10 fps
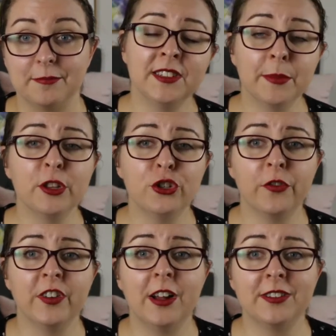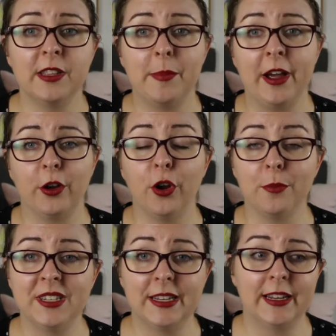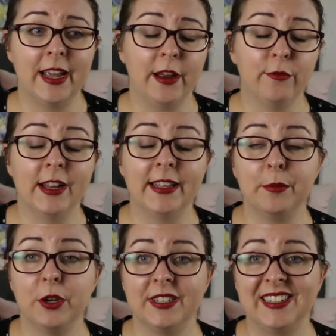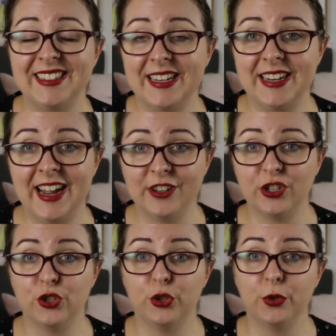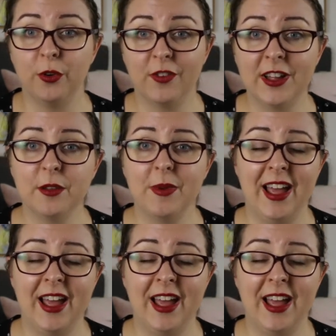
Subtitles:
Some of the juveniles in the pack go missing, and Riley and Mercy are sent out to find them,